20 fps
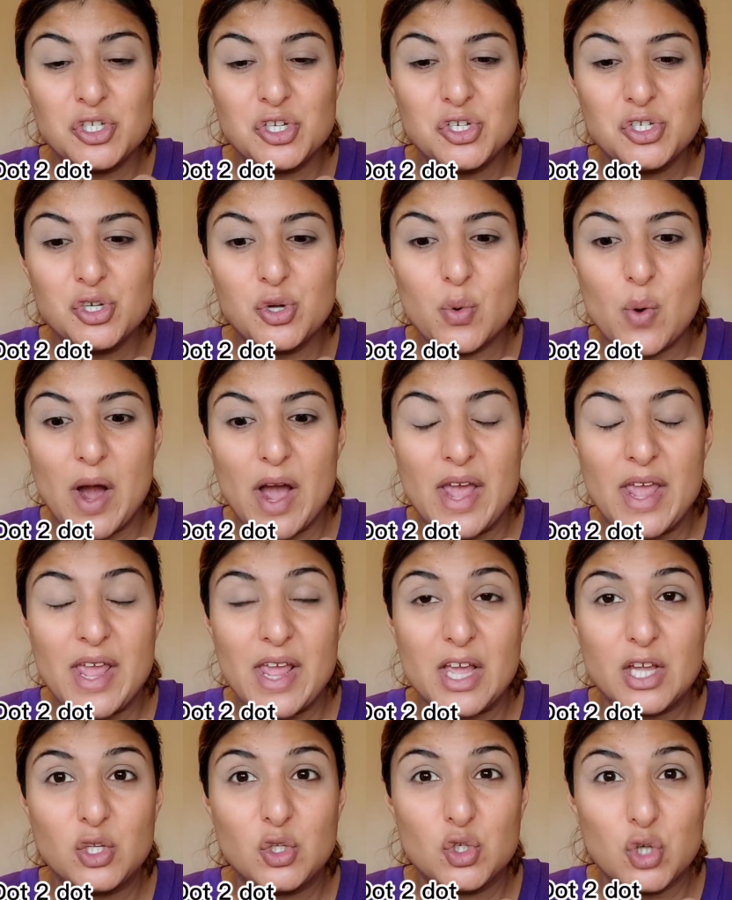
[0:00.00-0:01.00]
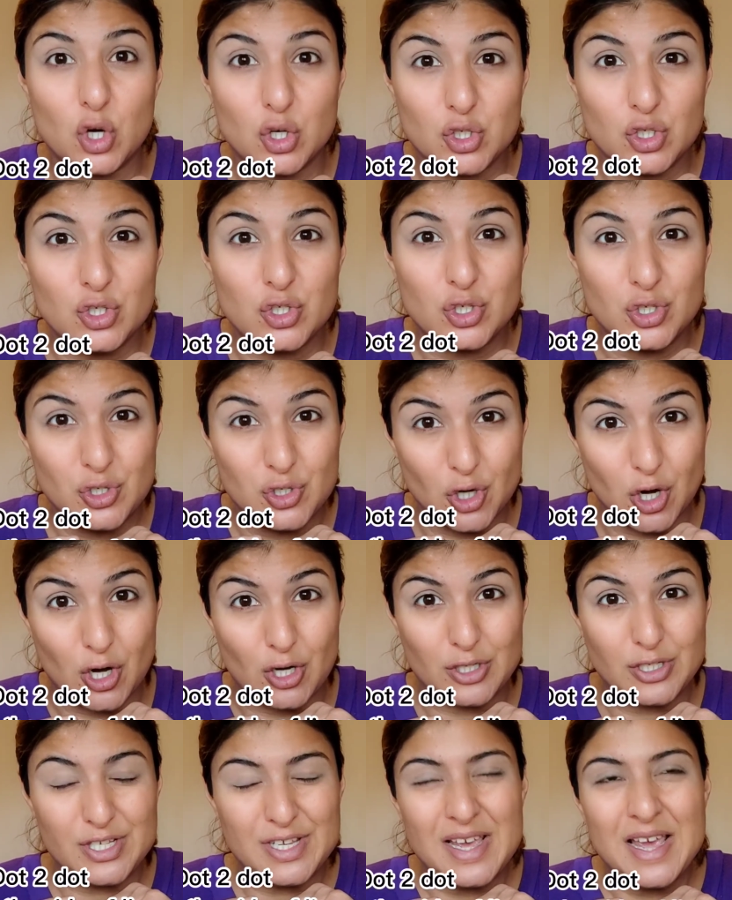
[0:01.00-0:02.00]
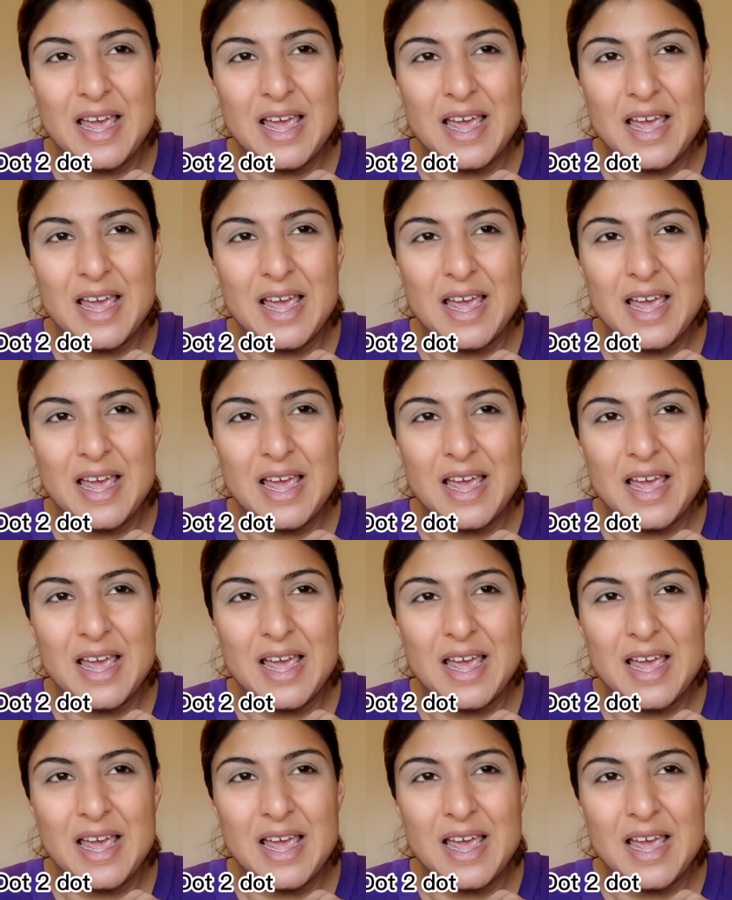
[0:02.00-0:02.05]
to do a dot to dot.